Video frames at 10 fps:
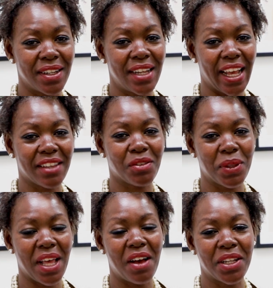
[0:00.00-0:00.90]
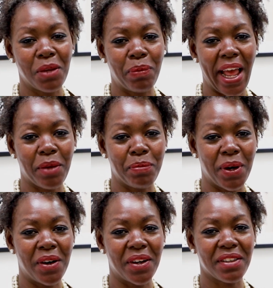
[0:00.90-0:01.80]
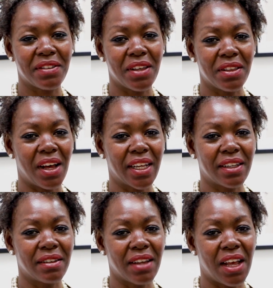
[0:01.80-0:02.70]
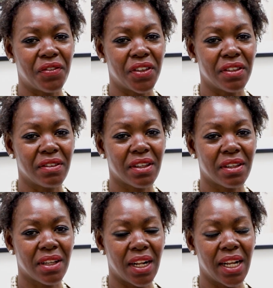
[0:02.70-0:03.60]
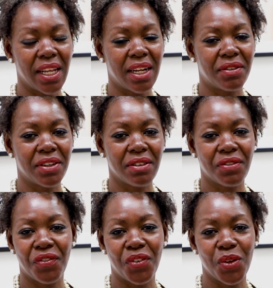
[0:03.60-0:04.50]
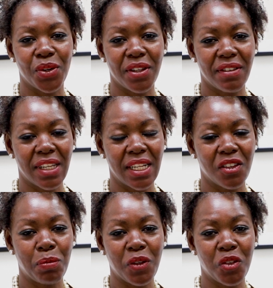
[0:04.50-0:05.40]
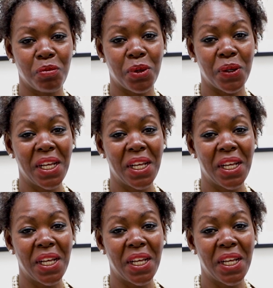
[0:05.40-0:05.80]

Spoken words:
and necks without any black marks so that I could have as clear as flawless skin as possible.